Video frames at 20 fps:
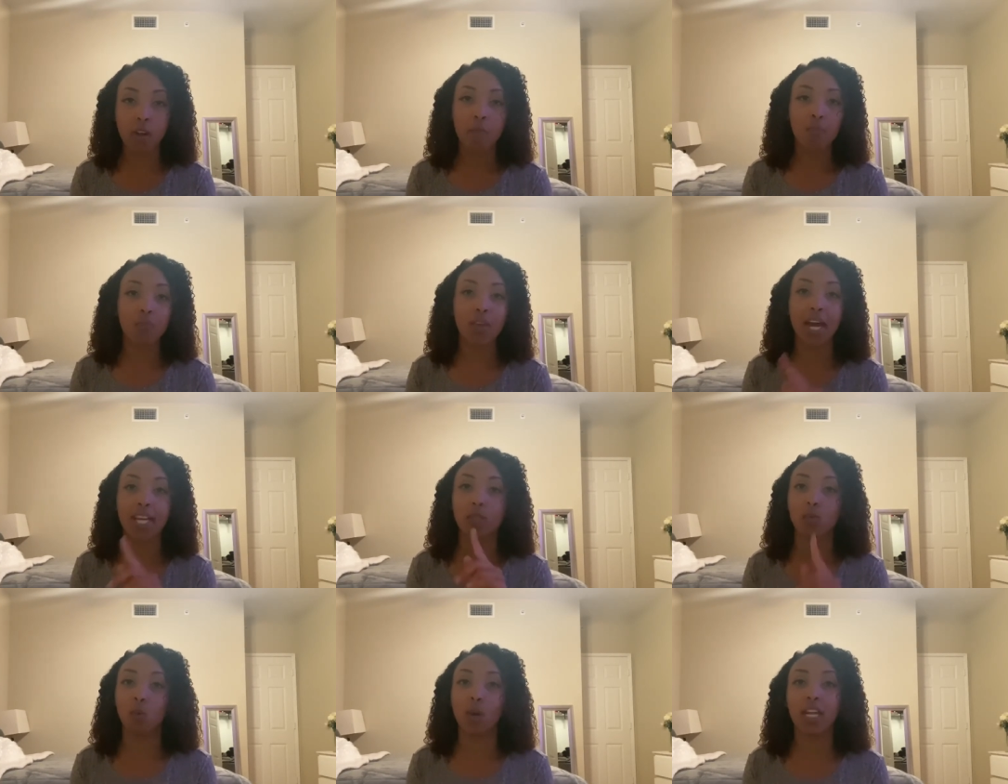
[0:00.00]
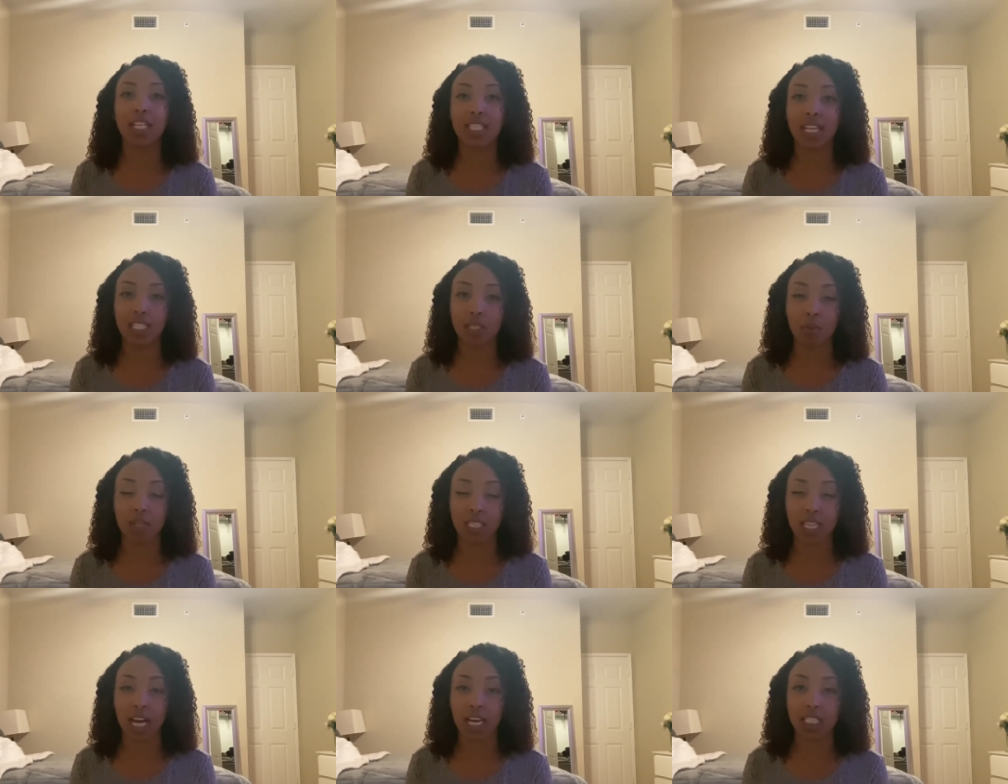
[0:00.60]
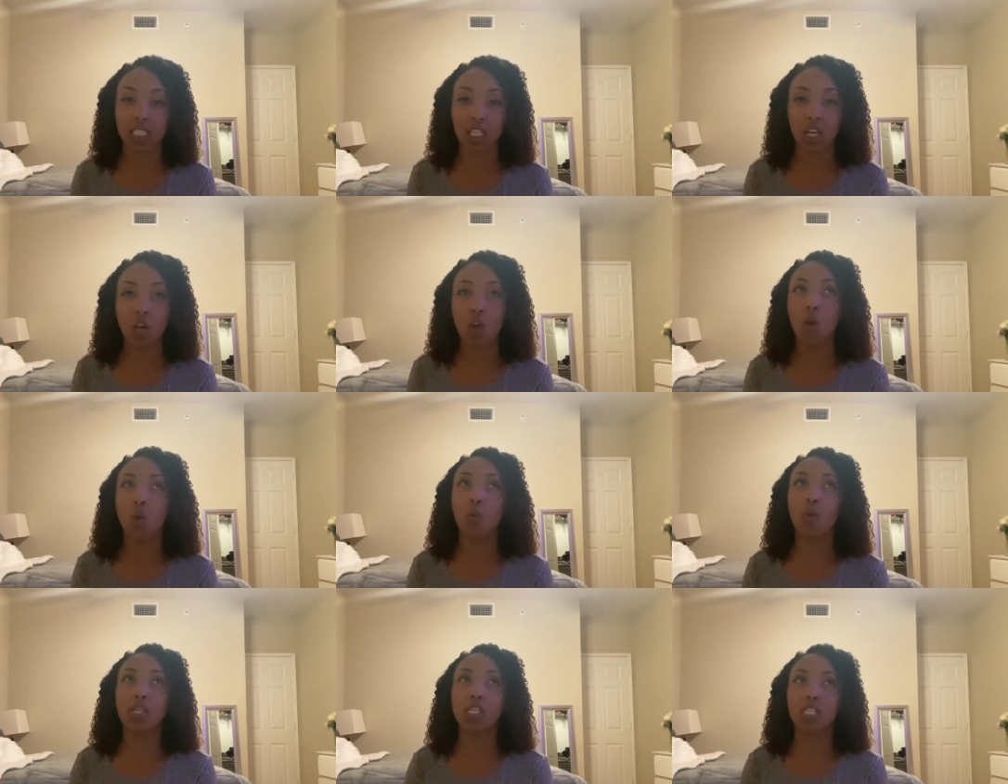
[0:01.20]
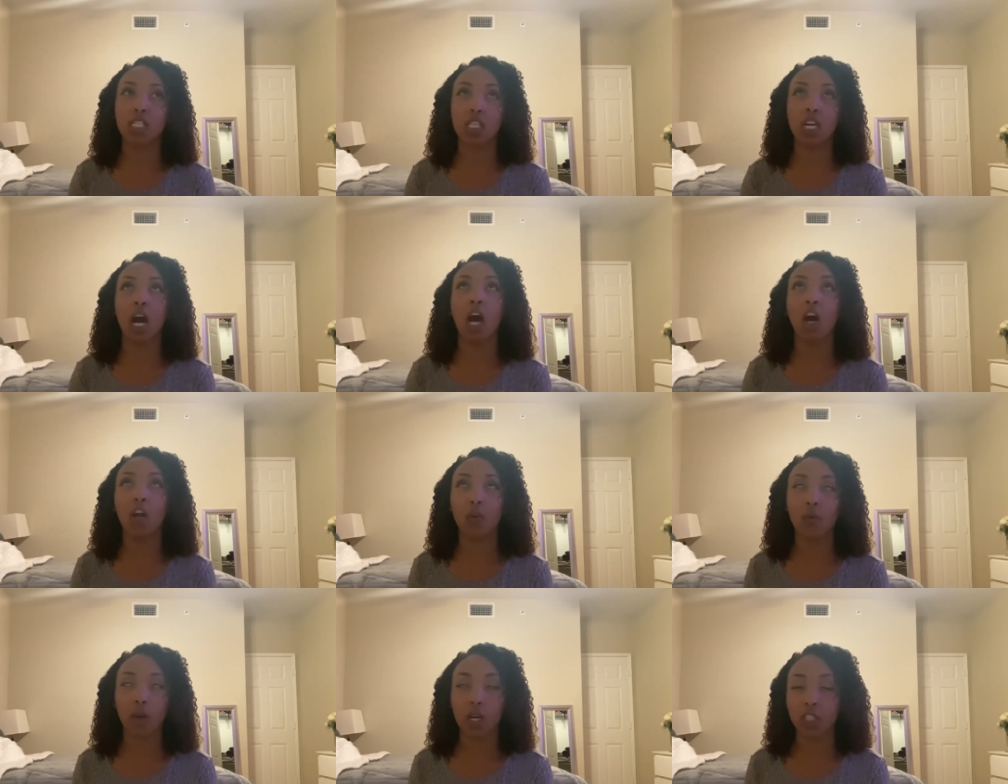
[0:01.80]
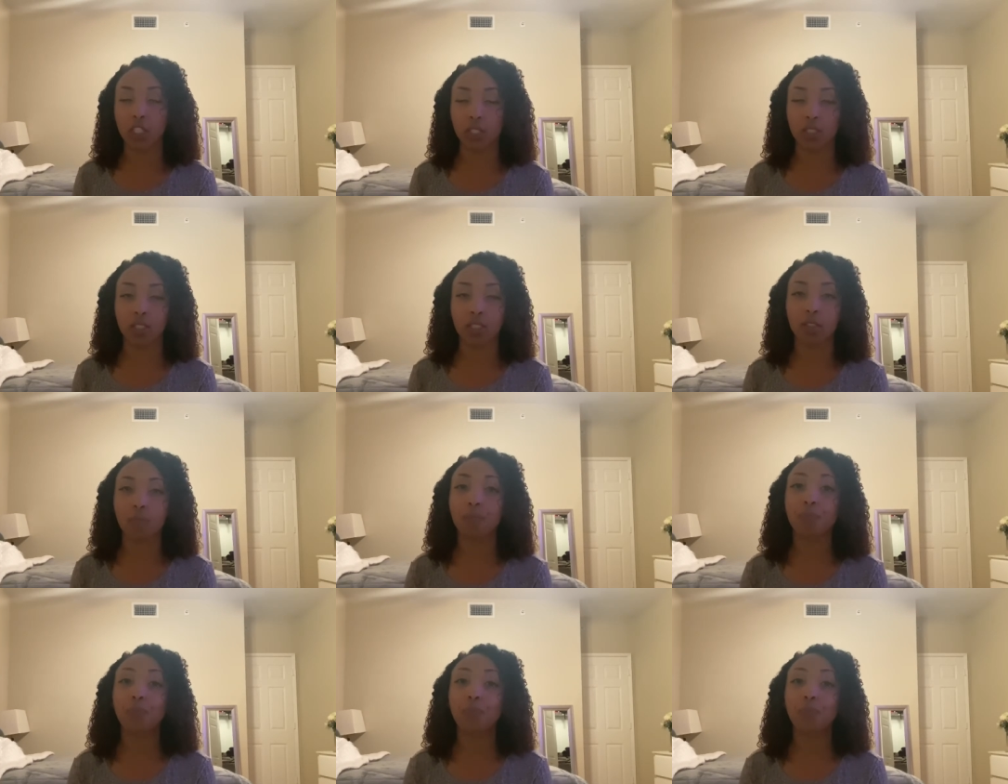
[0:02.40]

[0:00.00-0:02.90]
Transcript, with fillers: It has one assessment test which is 100 questions.